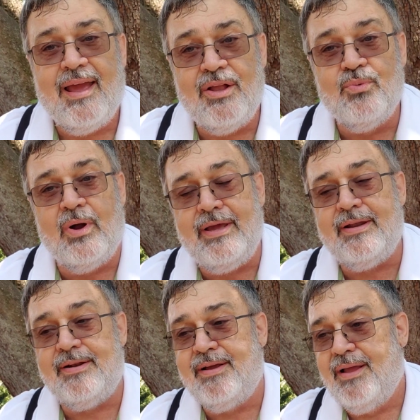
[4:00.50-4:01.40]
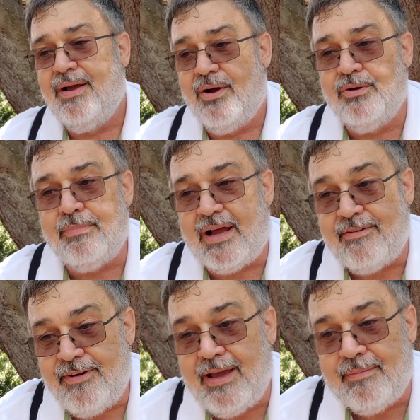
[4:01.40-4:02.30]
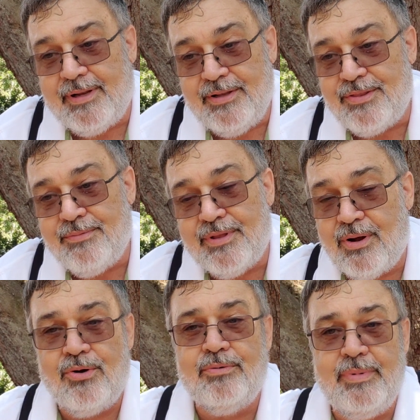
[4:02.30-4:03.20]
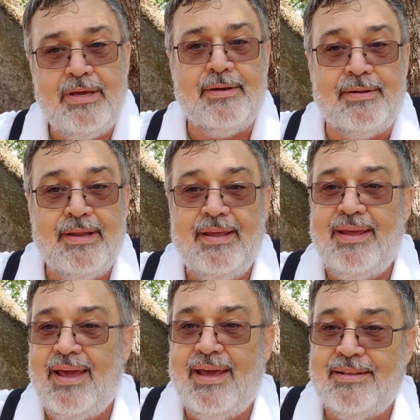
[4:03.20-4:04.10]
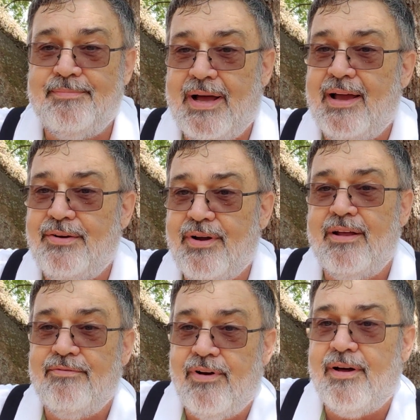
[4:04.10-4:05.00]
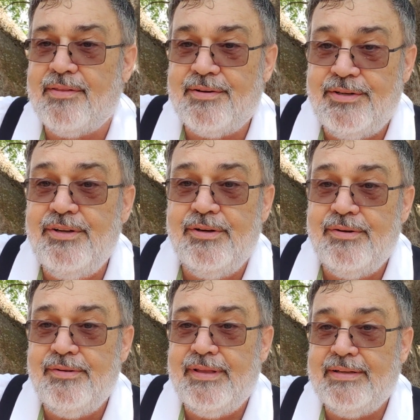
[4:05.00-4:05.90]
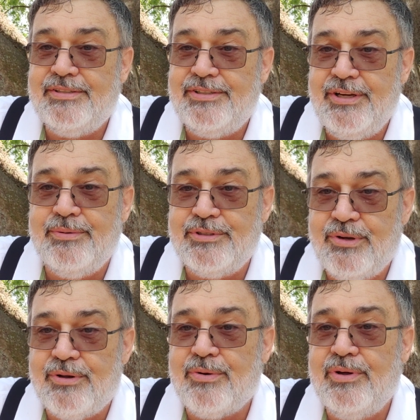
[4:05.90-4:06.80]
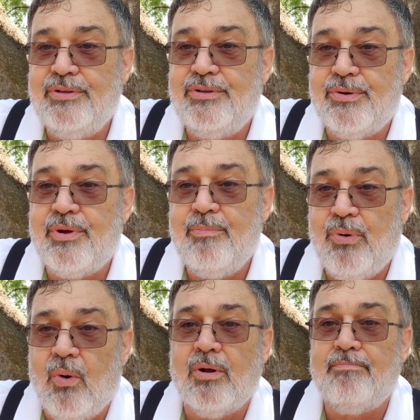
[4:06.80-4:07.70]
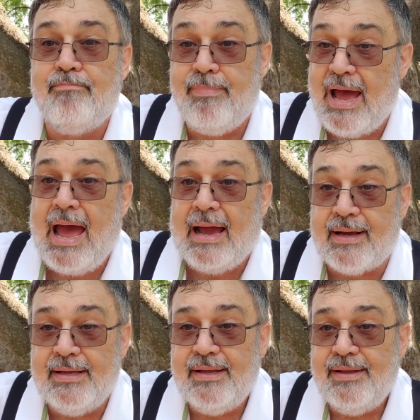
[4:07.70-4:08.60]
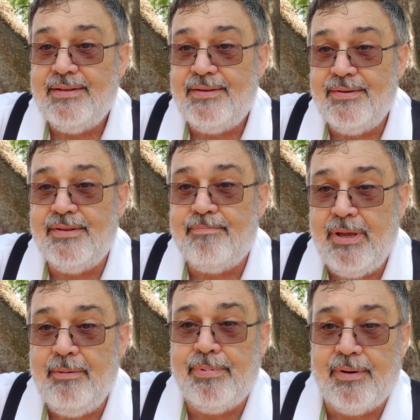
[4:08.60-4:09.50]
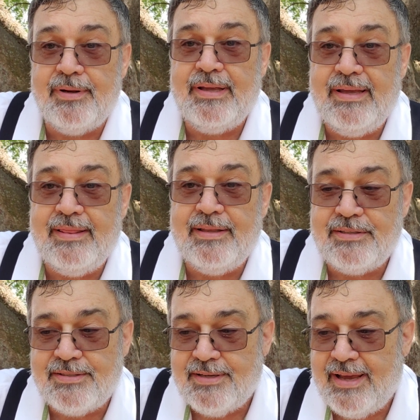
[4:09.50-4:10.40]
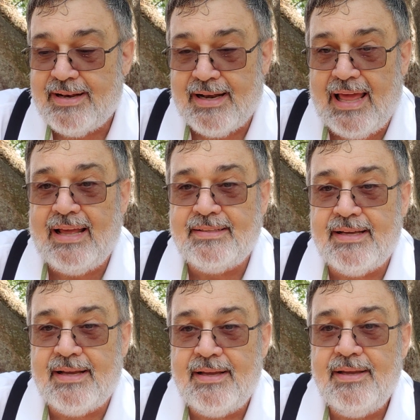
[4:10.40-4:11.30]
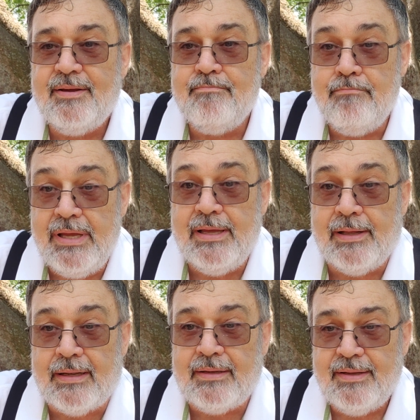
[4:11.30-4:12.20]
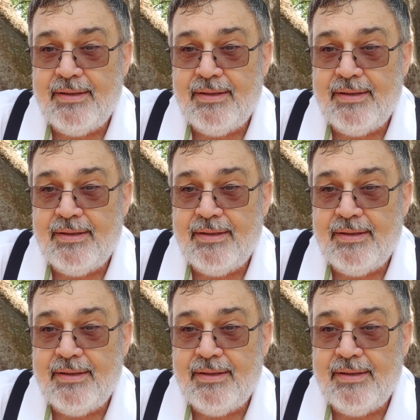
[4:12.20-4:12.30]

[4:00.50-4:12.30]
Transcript: and waited on my family through the whole meal. And my grandfather knew that she was going to report back to the people in this Atlanta mill.